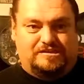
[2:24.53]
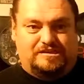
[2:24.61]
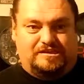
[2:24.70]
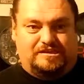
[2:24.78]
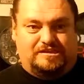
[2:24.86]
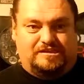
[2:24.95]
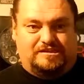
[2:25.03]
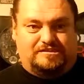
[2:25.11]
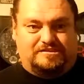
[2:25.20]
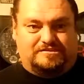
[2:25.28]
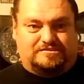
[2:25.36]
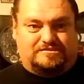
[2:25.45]
in
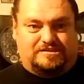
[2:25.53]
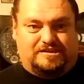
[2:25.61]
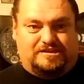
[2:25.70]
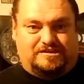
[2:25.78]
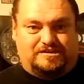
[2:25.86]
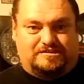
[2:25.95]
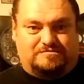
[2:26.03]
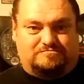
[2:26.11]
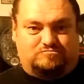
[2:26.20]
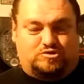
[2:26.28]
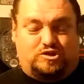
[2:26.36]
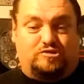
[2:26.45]
this
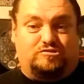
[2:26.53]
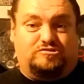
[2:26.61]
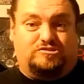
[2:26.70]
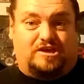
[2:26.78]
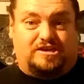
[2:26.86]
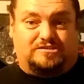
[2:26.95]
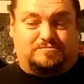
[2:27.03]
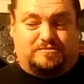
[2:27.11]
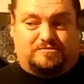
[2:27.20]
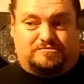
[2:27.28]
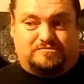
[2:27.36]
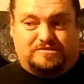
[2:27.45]
children's
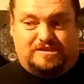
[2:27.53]
hospital,